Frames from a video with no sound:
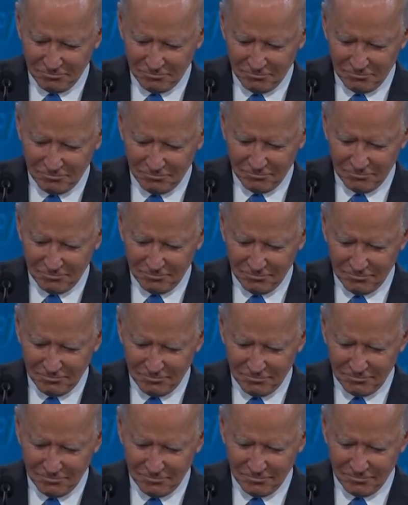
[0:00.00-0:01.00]

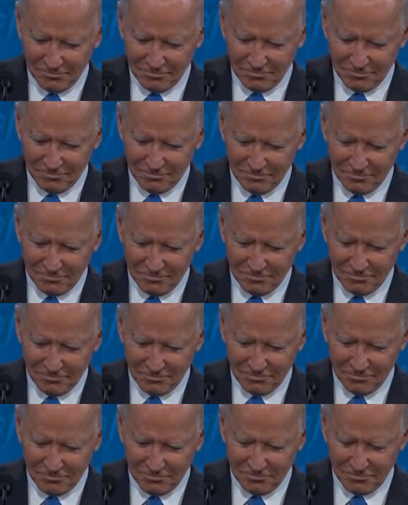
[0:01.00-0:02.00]

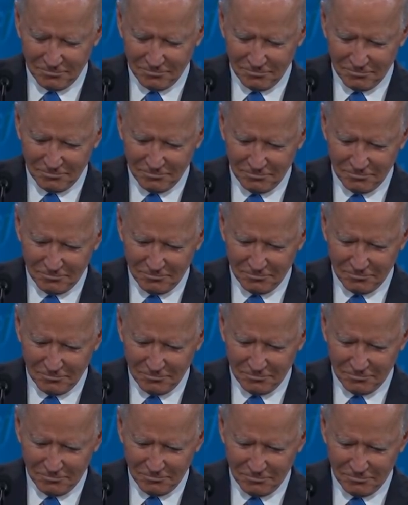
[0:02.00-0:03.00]

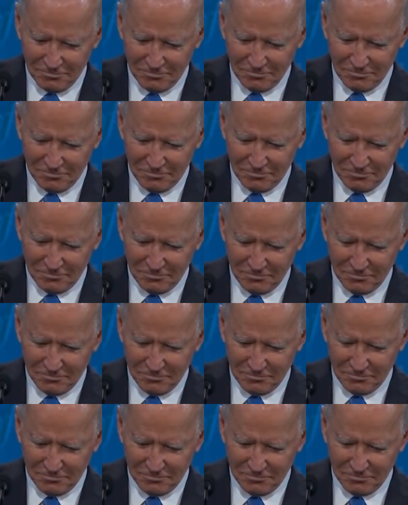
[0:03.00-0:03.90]
The person shown says nothing.